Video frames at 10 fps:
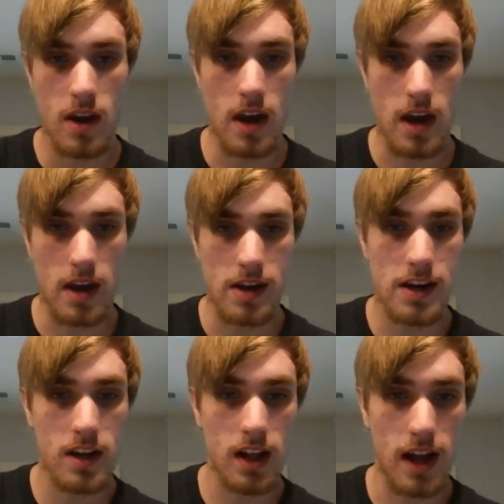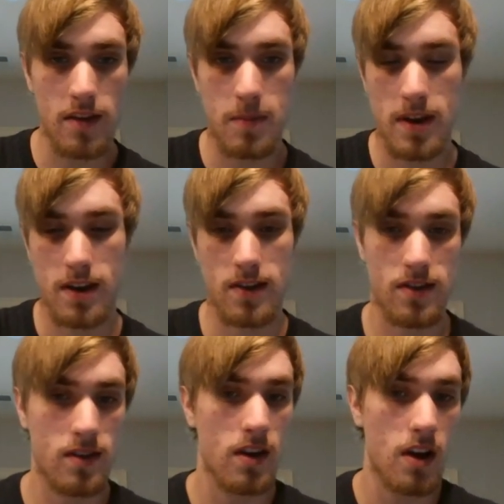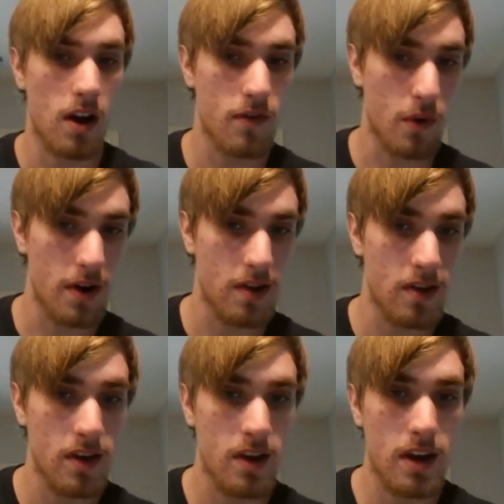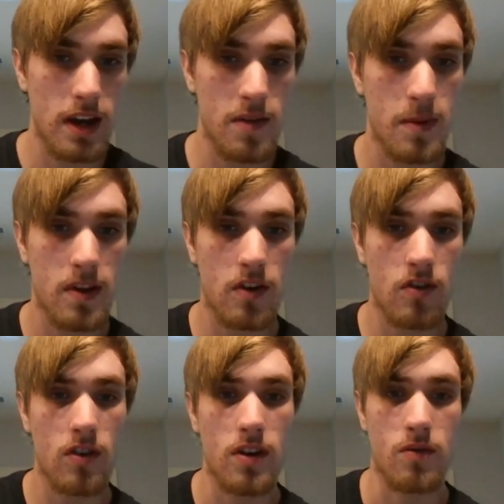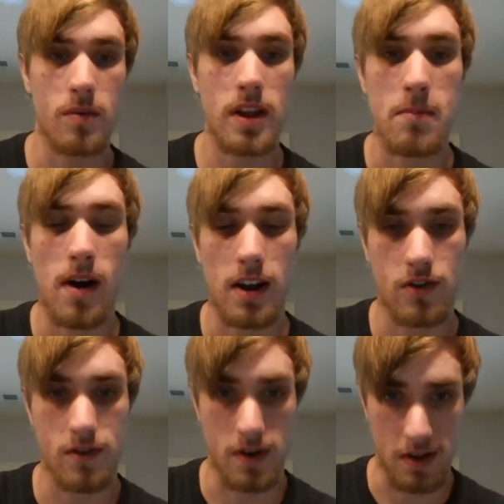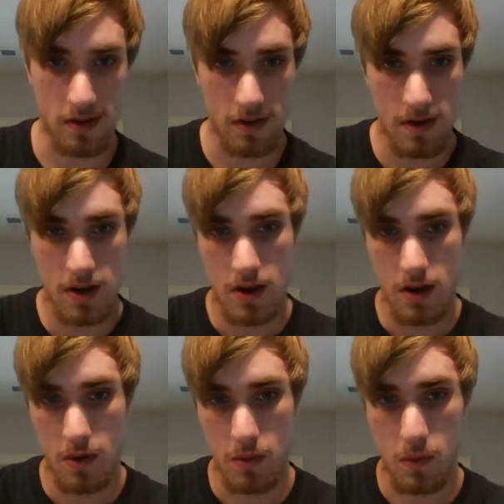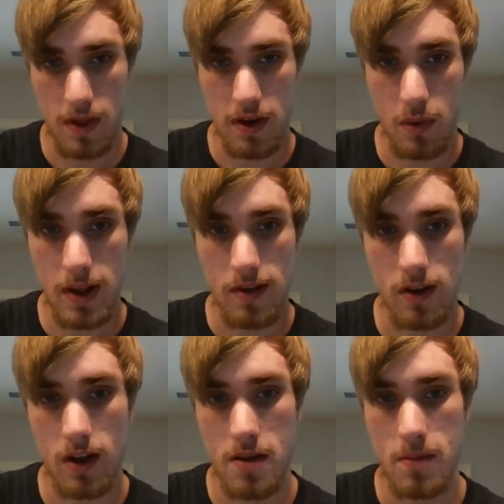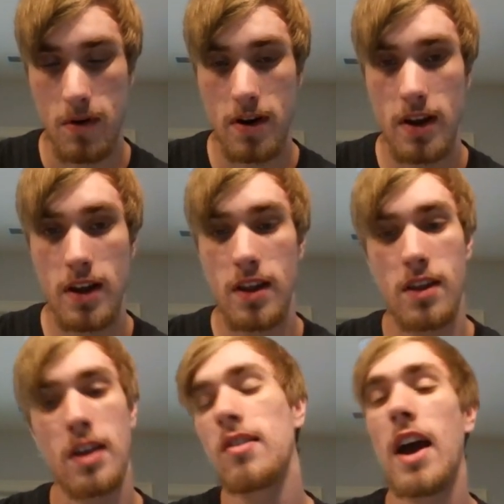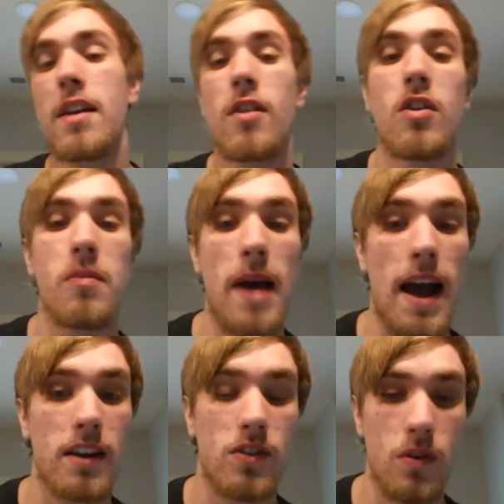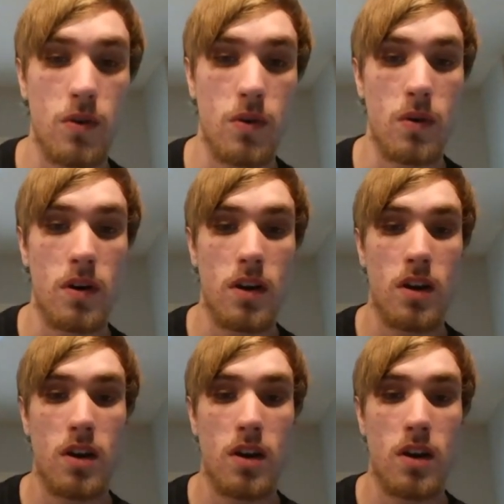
and he declines because, of course, his position is really monstrous when the queen's still on the board. This kind of goes back to